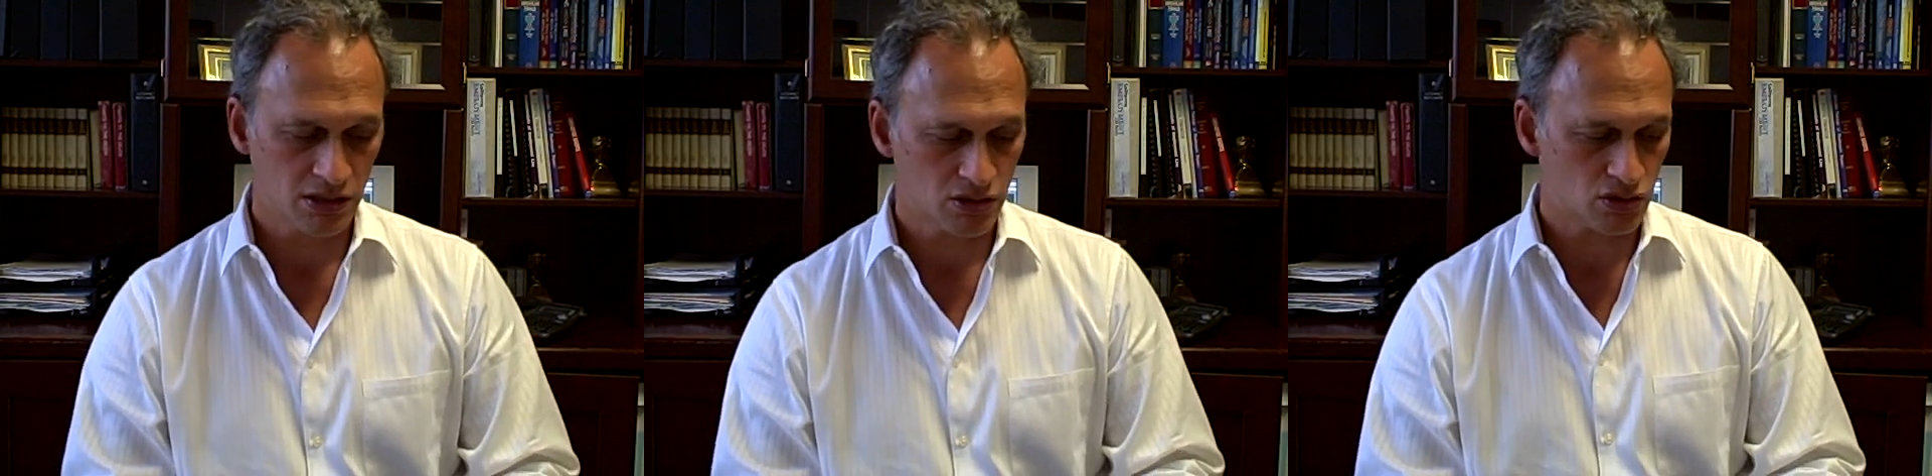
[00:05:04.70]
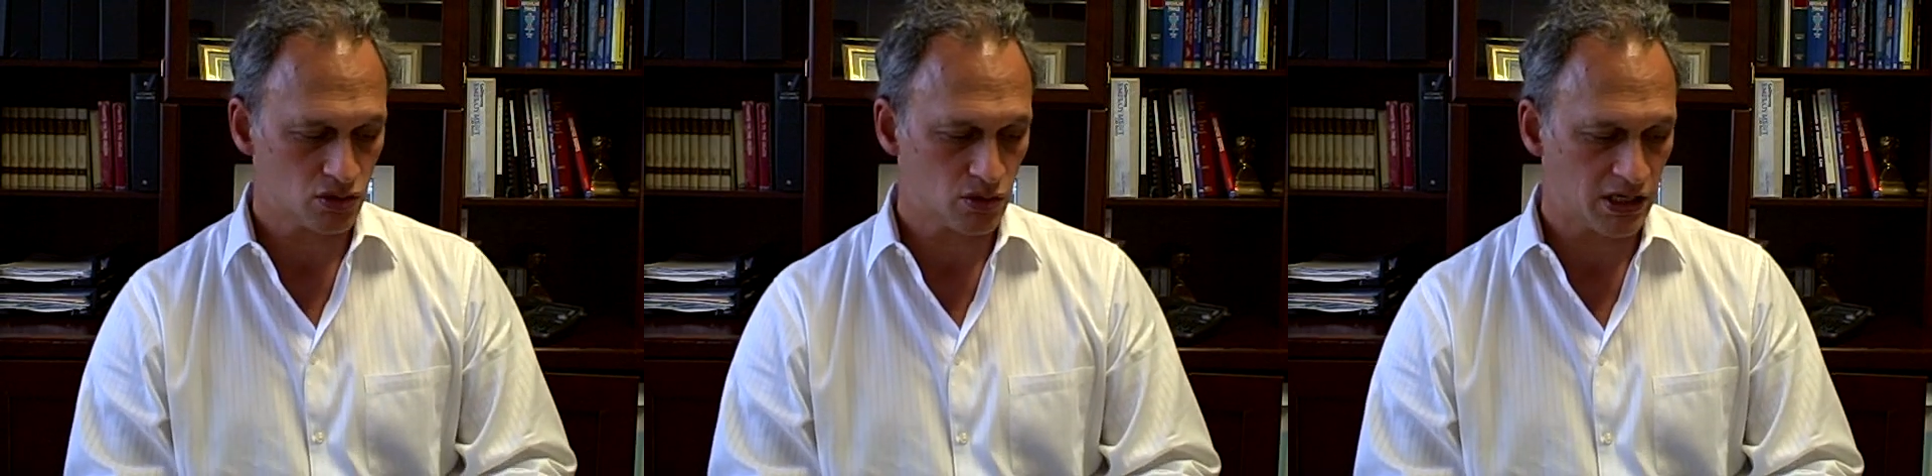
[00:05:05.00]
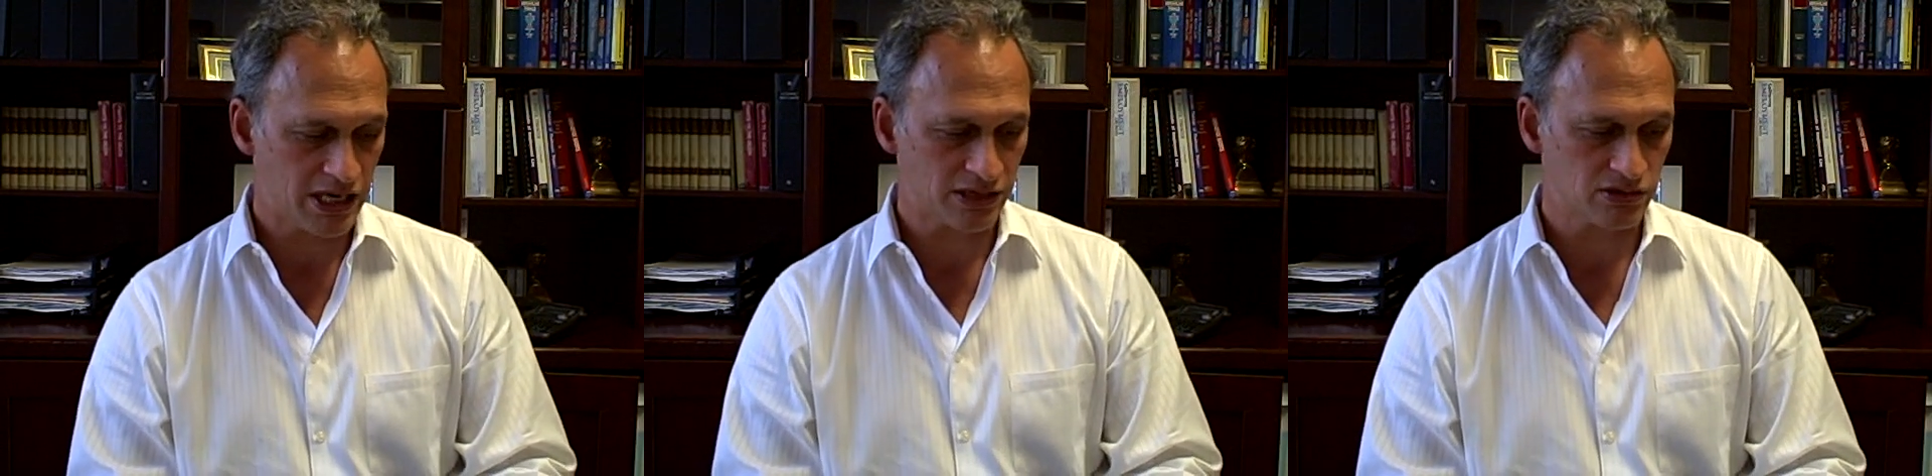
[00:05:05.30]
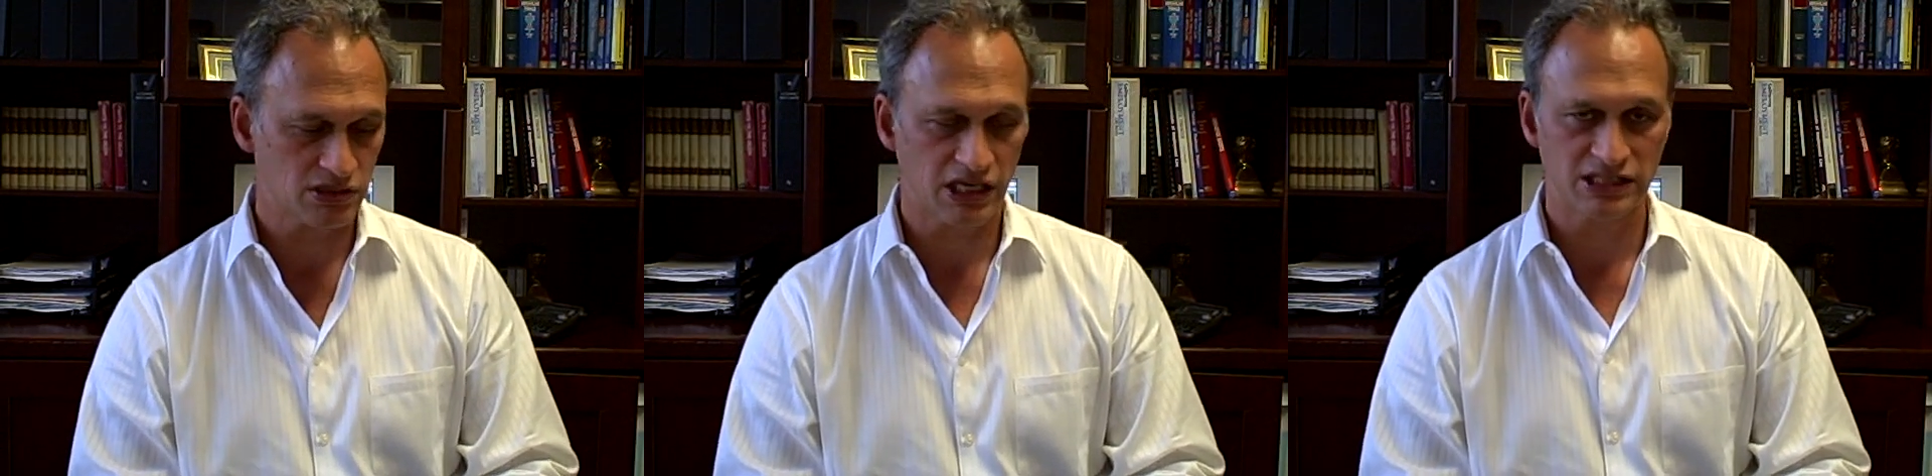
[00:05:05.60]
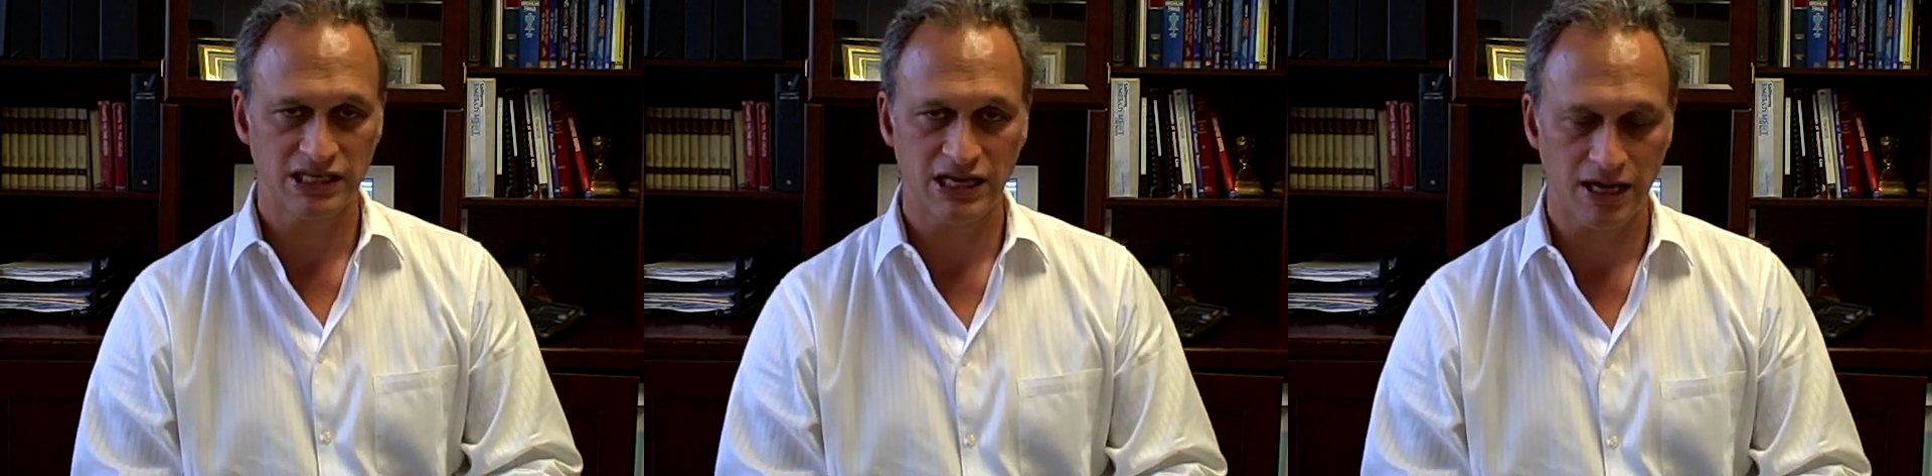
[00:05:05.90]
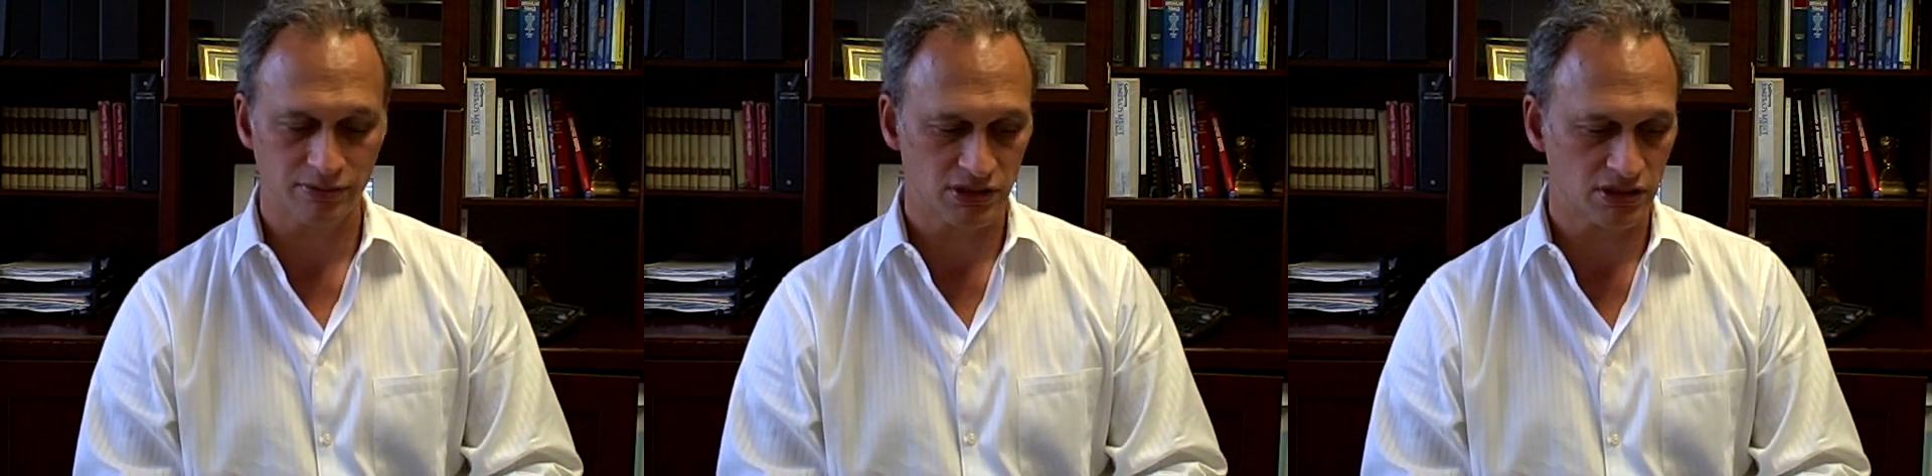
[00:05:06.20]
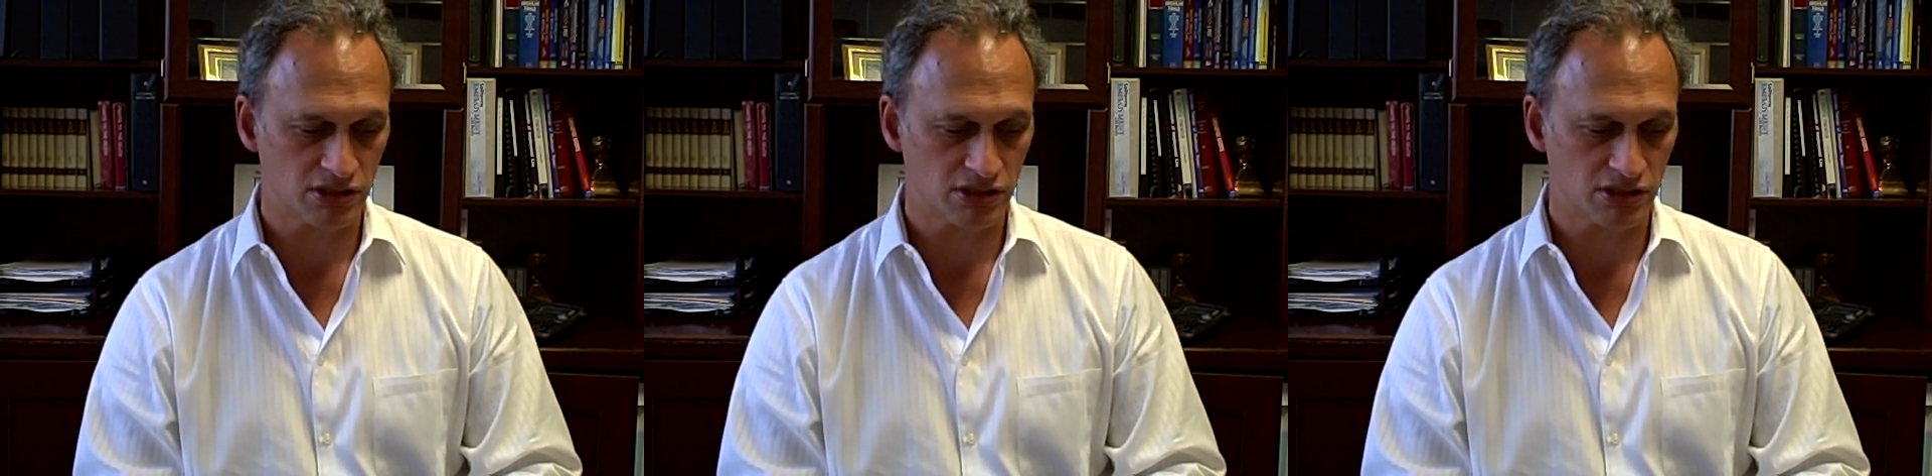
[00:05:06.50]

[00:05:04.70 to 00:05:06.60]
to exercise that option,